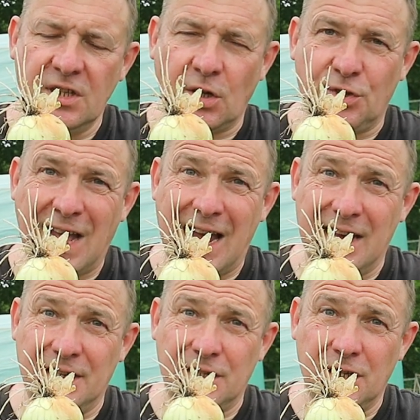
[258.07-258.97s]
So to that
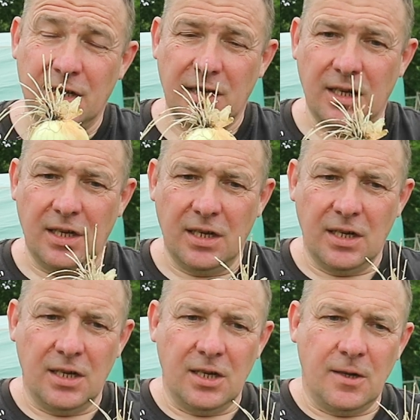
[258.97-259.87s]
end,
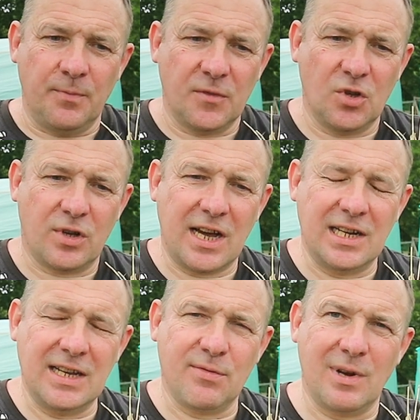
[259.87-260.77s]
you can
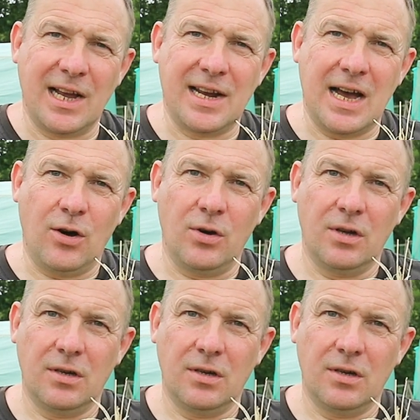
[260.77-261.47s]
leave them laid out